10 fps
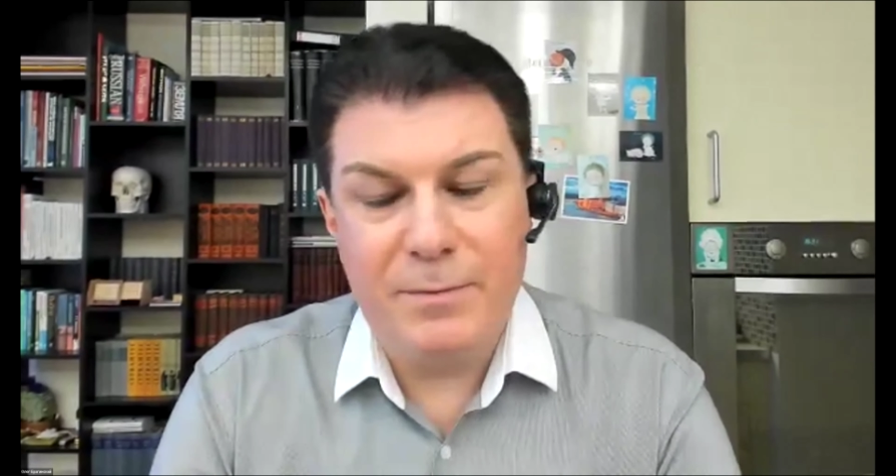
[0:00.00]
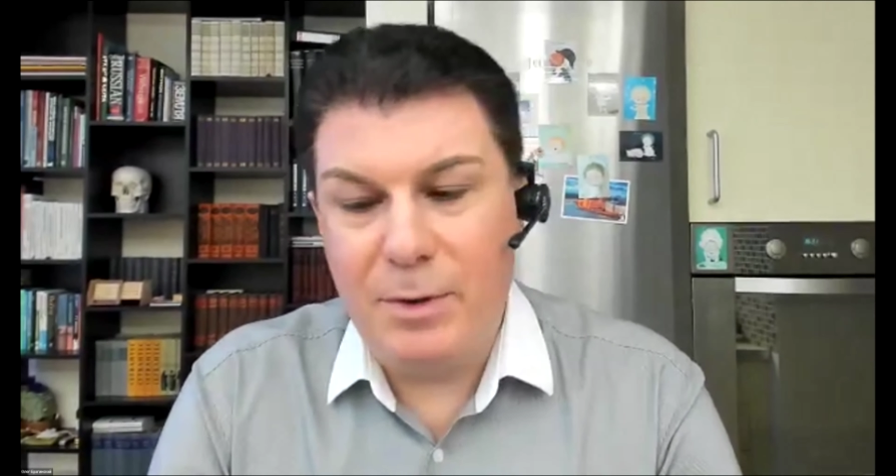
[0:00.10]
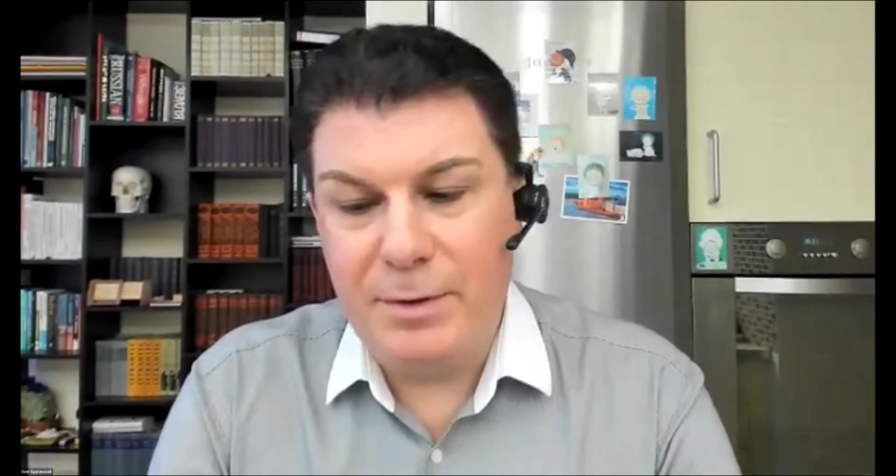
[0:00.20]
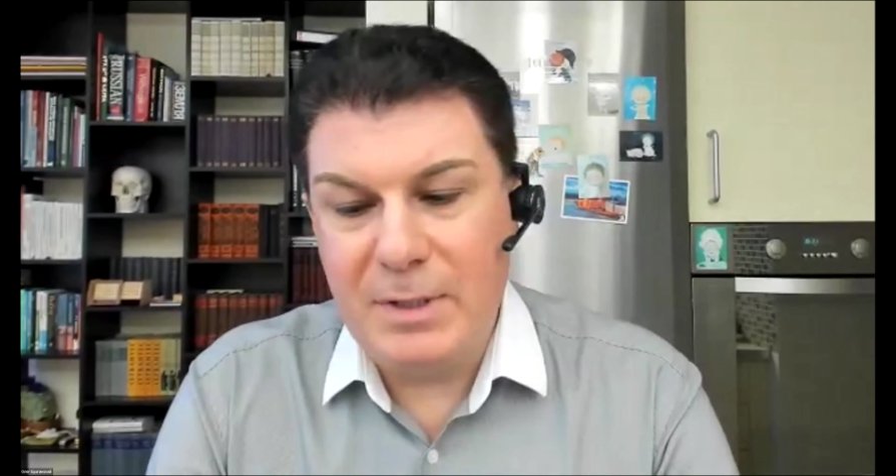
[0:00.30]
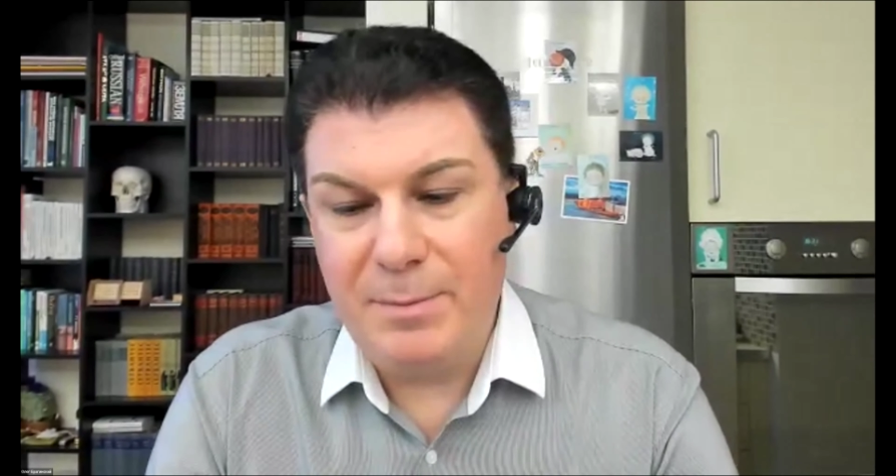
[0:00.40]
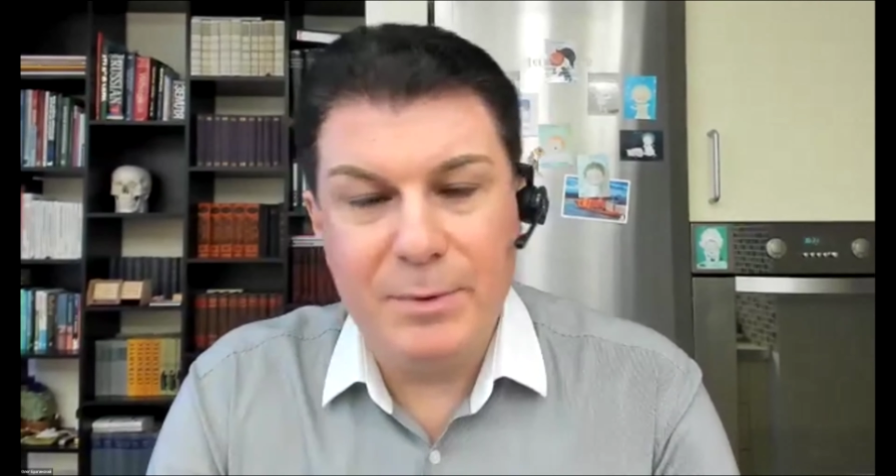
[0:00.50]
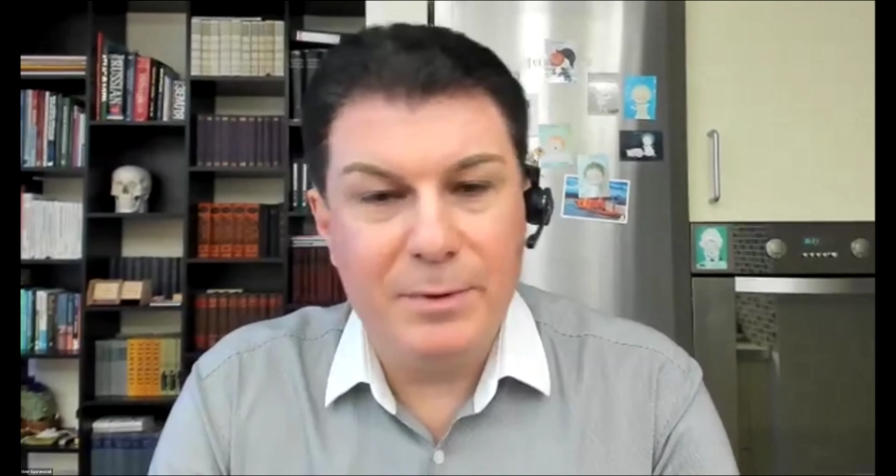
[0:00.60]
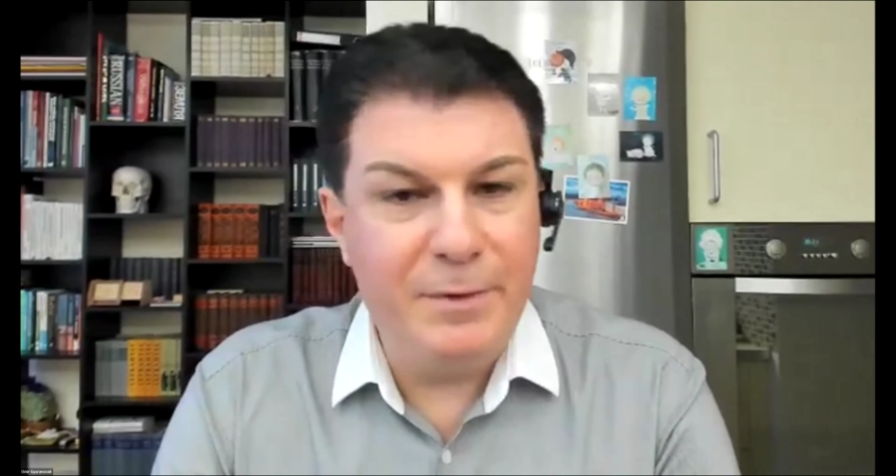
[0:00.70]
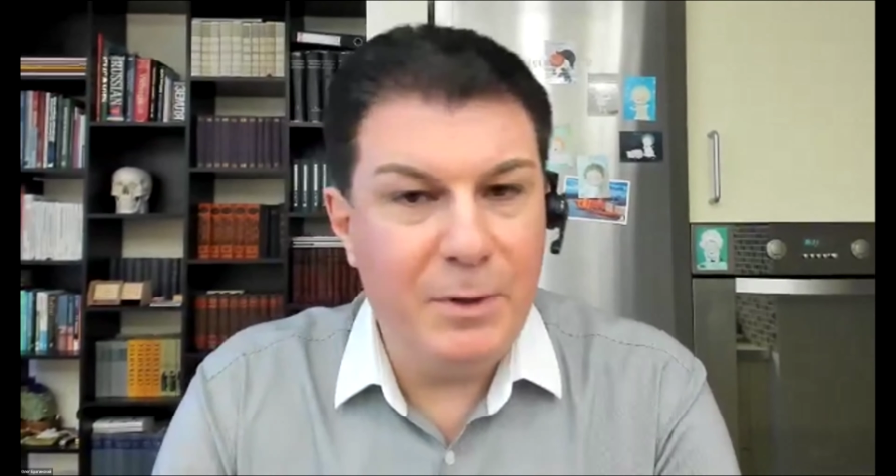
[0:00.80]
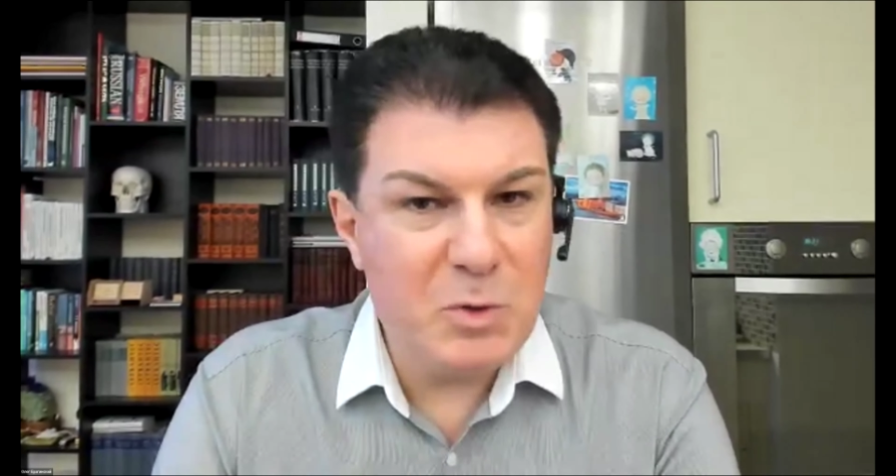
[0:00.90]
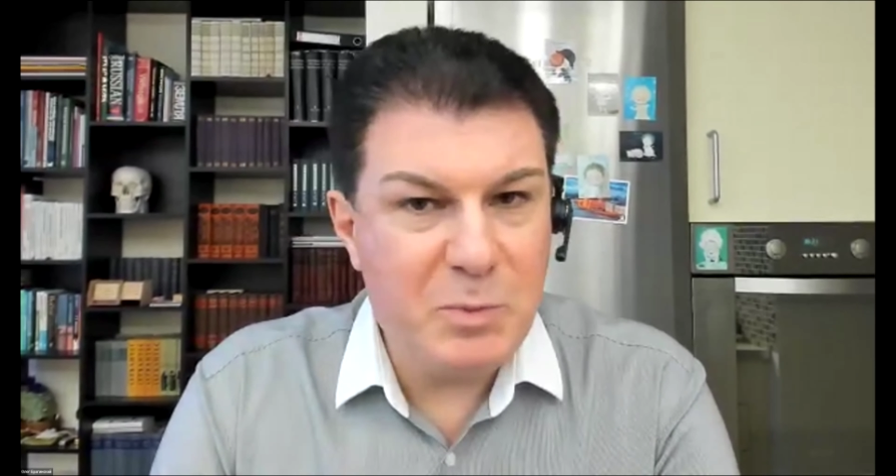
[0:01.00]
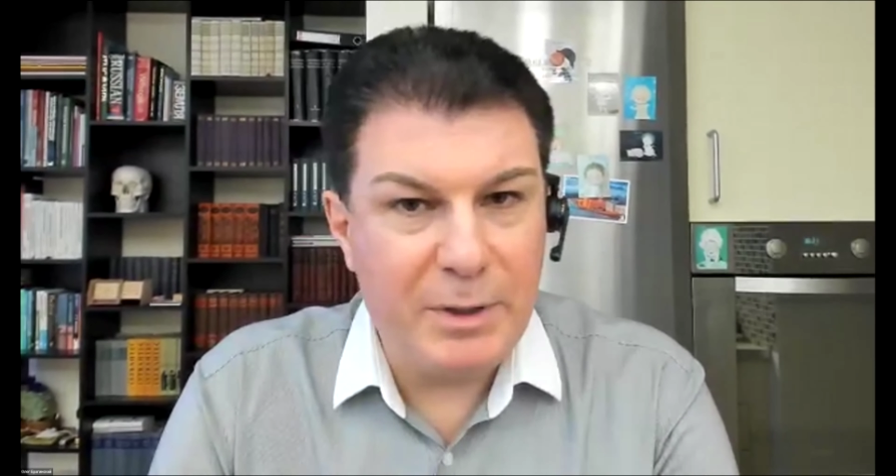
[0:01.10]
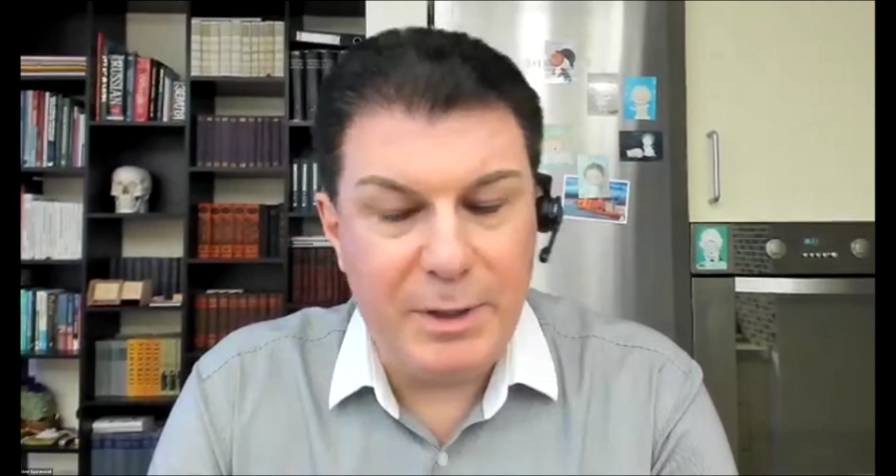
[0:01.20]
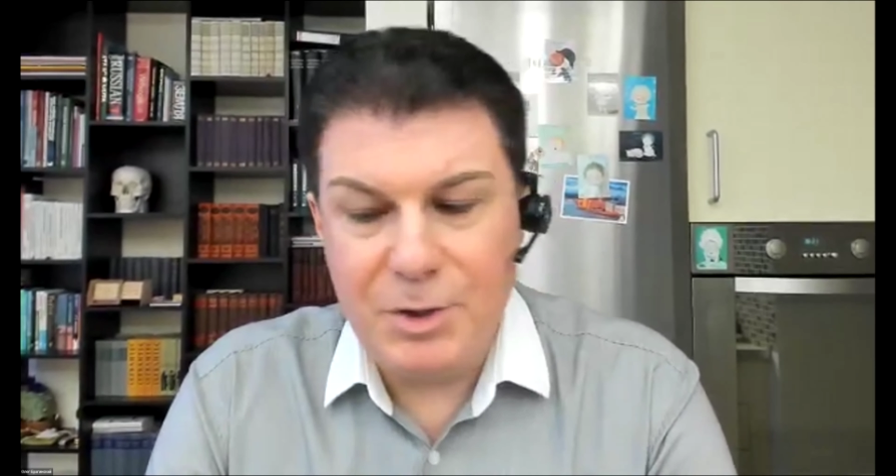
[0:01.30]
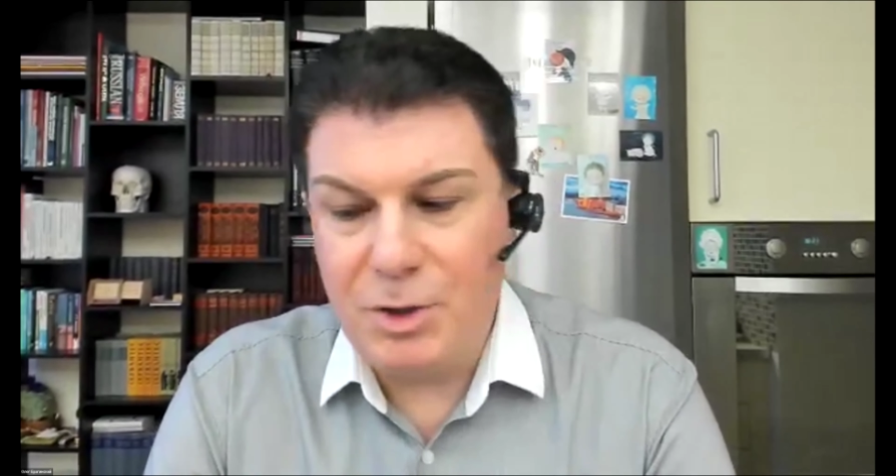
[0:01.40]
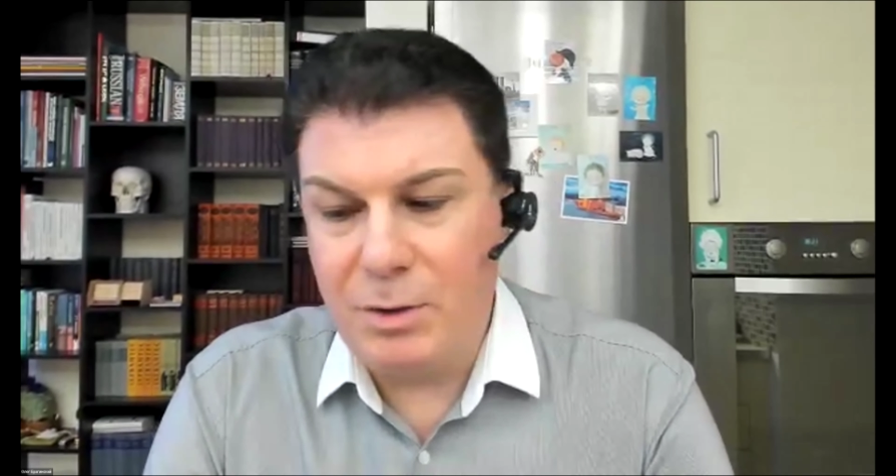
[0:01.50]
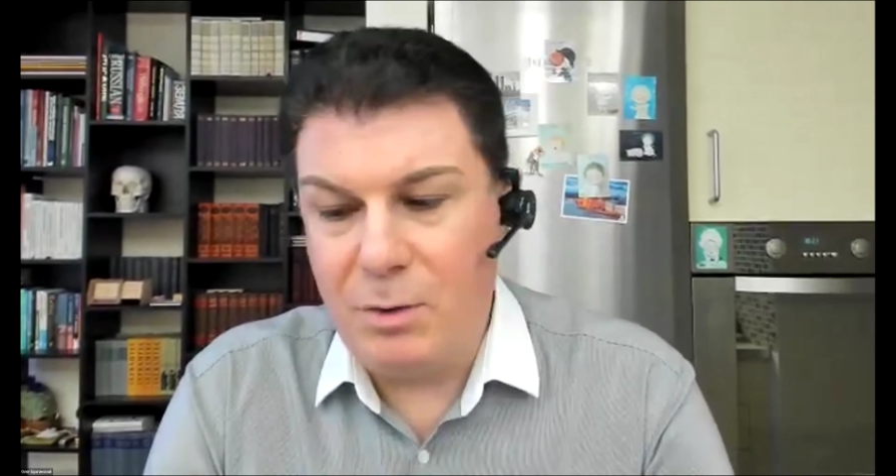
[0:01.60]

for example, Windows protection